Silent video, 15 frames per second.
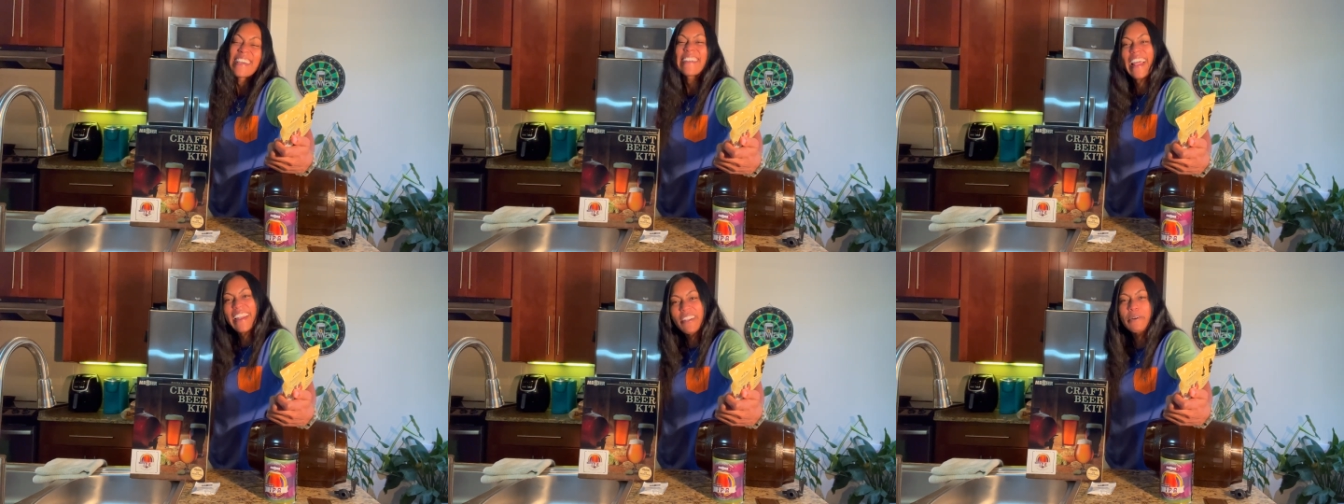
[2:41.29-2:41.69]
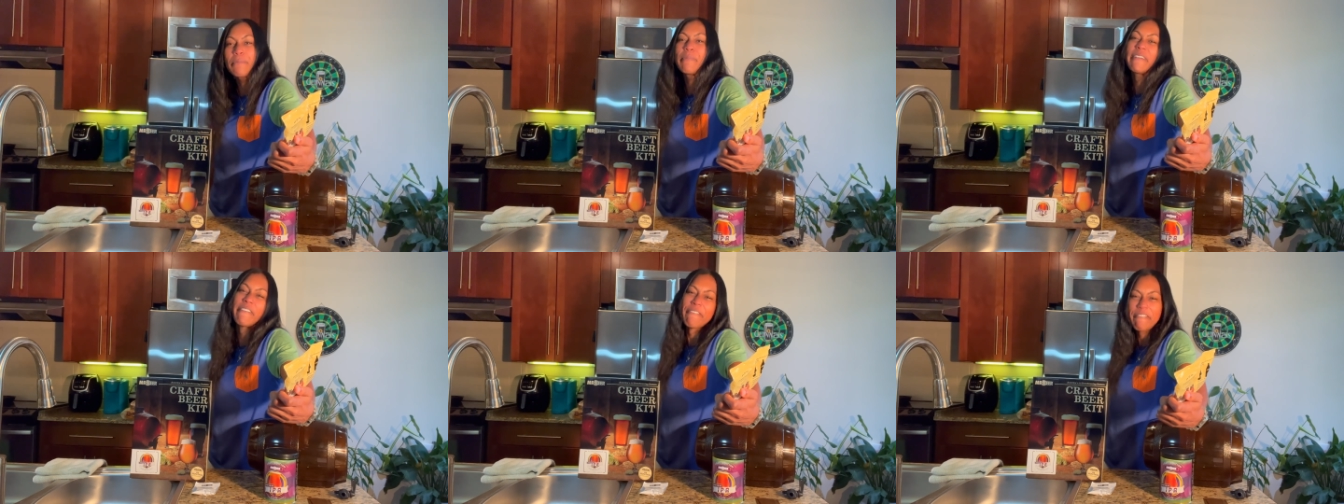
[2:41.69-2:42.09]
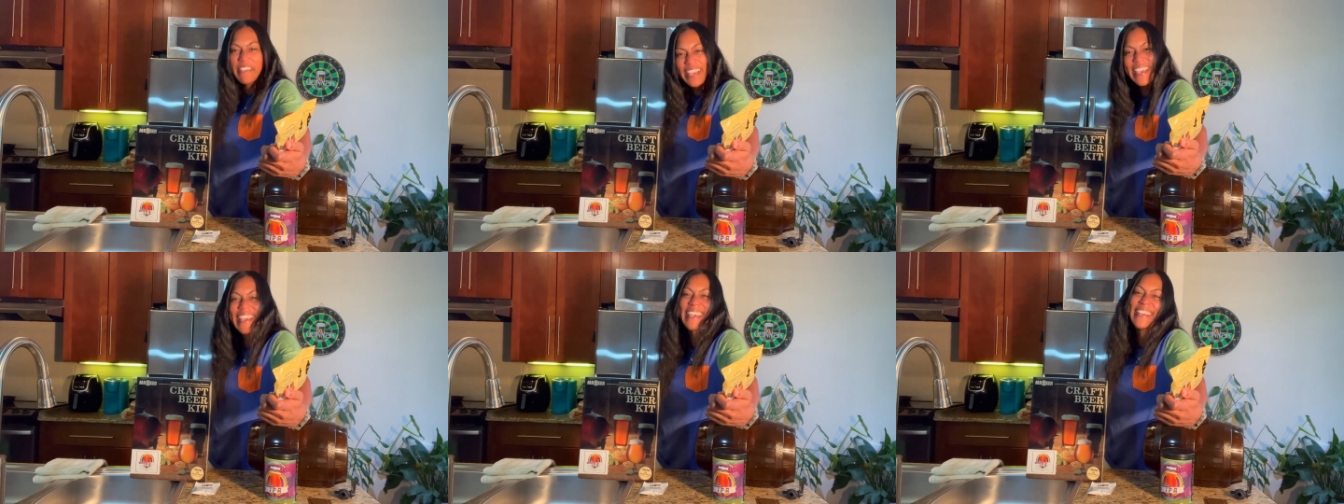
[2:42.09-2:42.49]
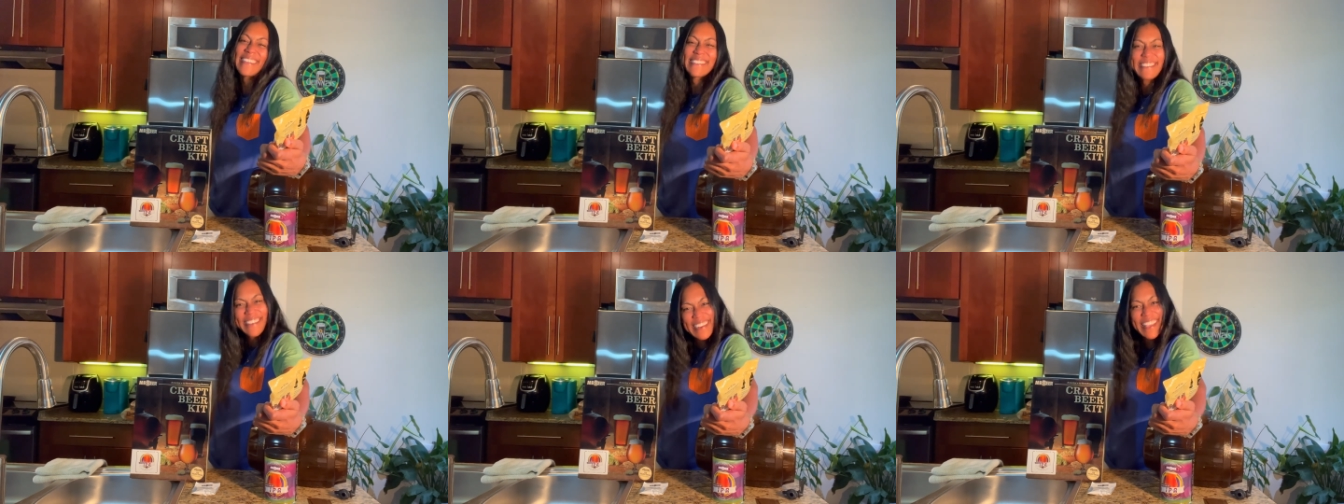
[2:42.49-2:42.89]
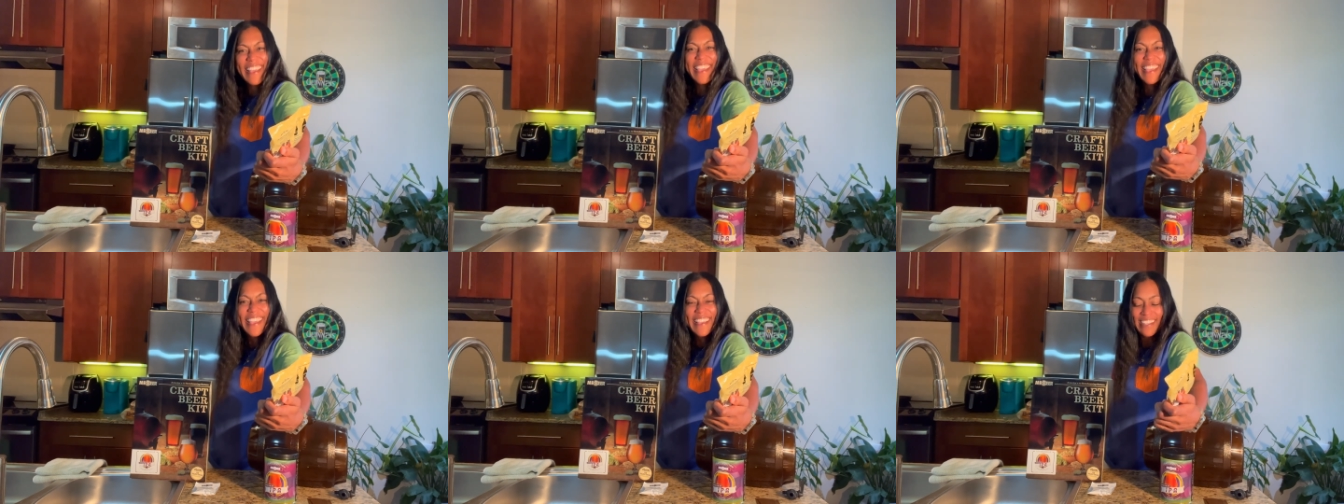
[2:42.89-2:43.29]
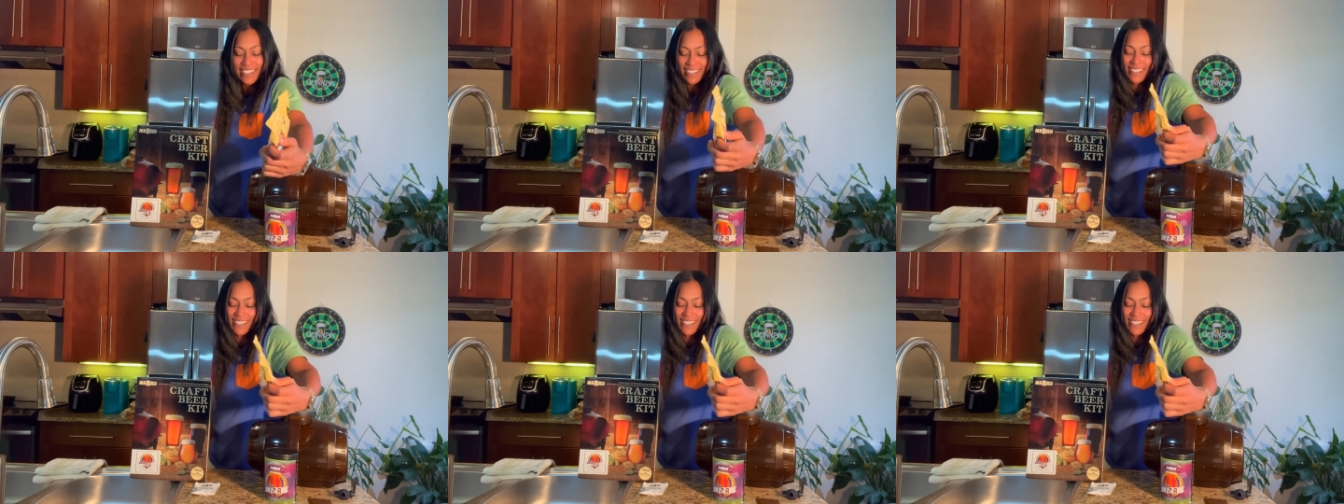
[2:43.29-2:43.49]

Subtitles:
that little bit of fizz, you dig?